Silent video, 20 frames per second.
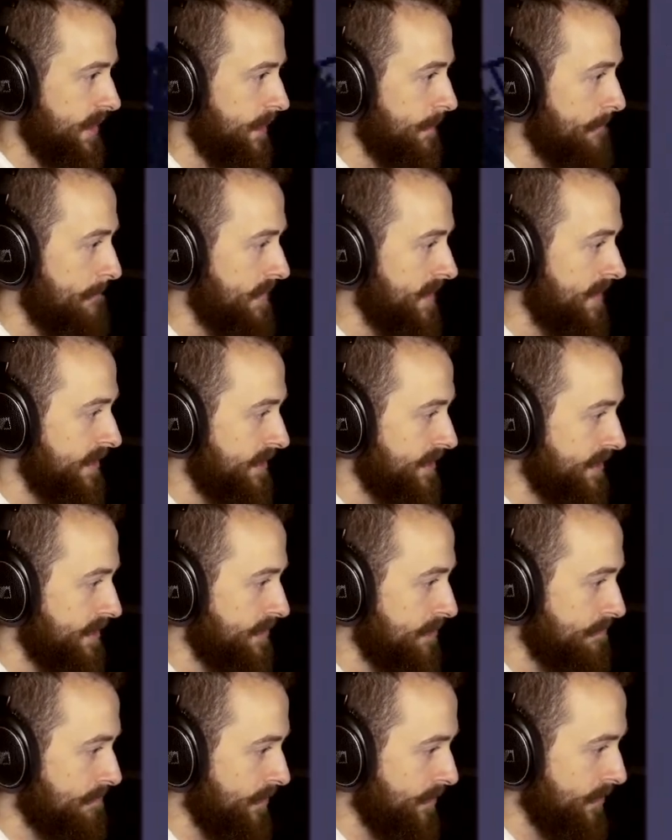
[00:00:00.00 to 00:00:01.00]
I'm P K and
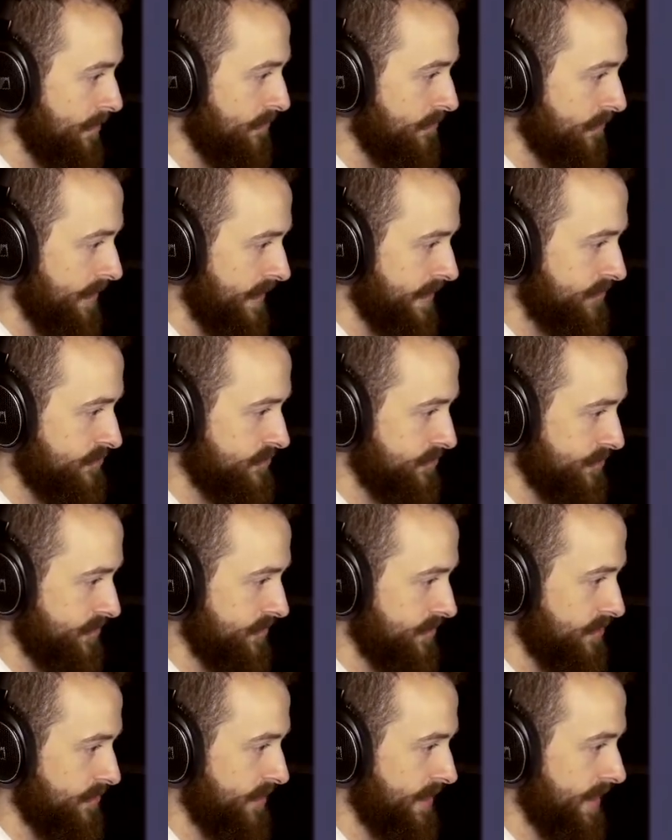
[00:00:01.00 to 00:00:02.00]
the park
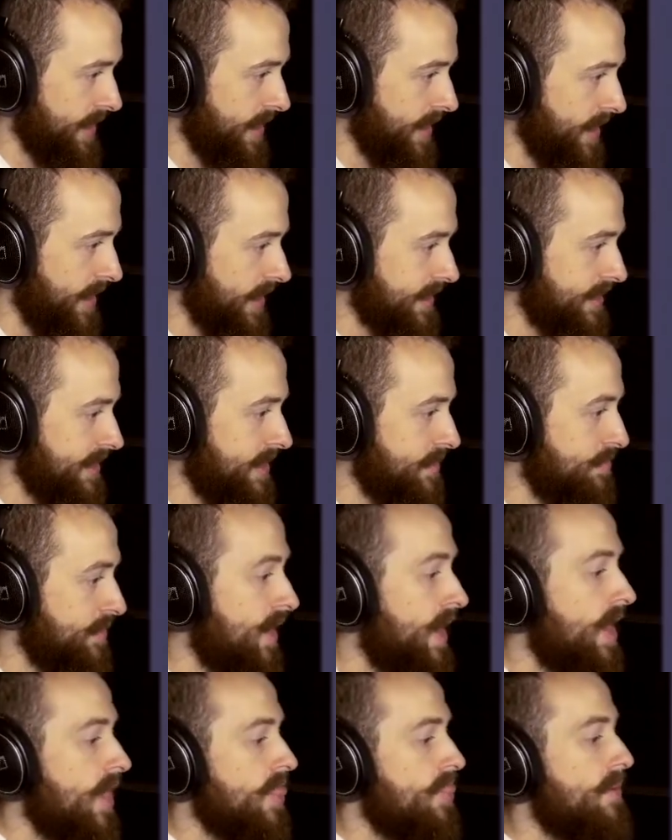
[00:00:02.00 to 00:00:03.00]
ranger, okay? I keep
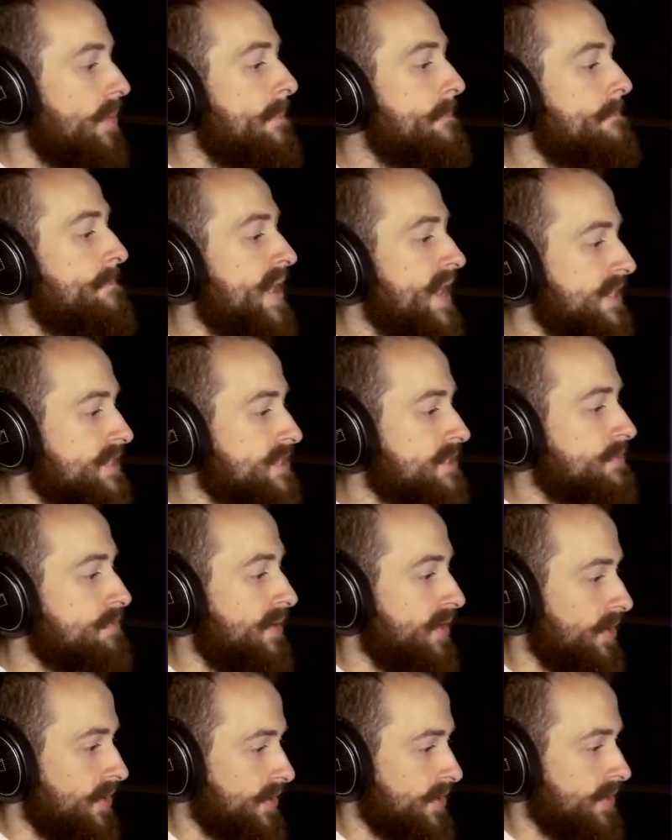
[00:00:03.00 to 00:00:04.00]
the best
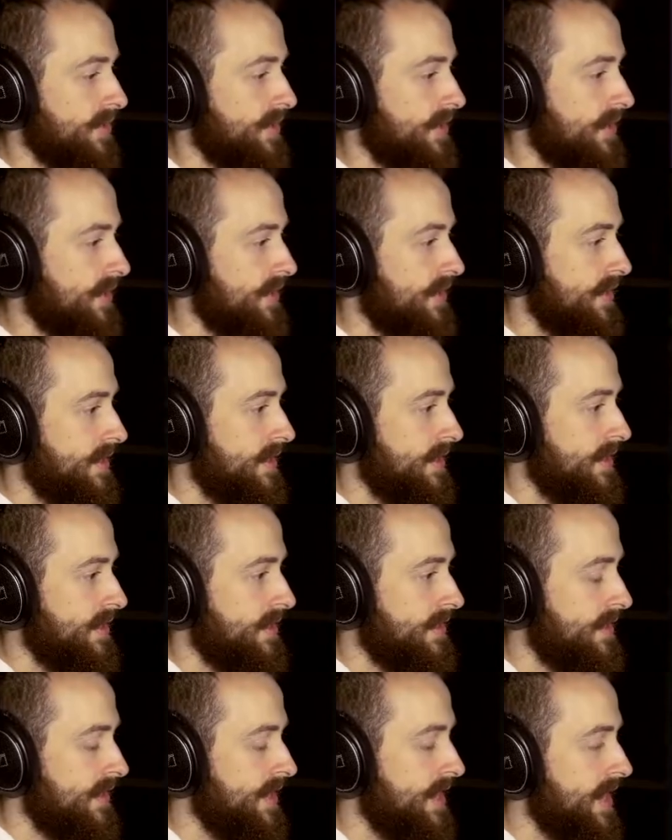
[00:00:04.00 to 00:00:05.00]
park
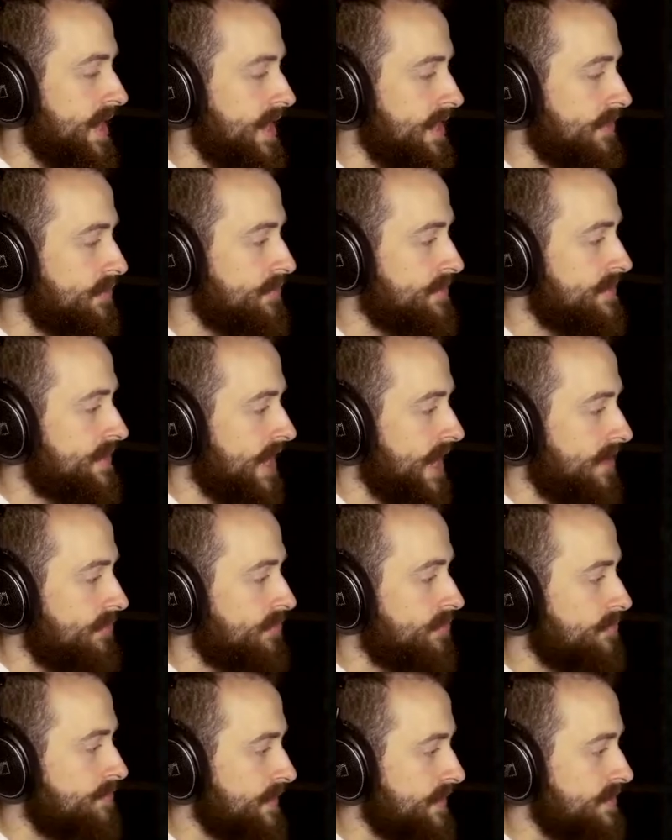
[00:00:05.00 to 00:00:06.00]
that anyone's
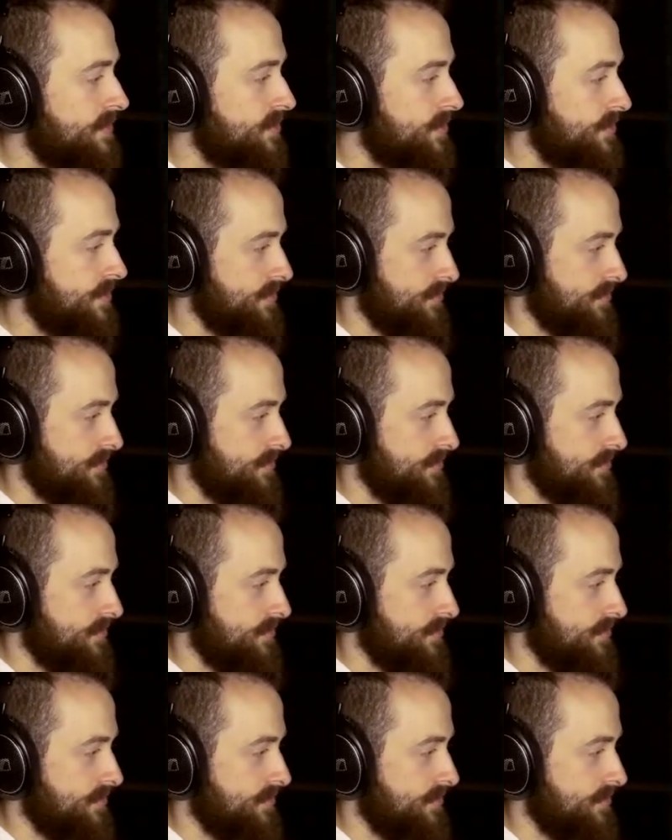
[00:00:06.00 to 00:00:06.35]
ever been to.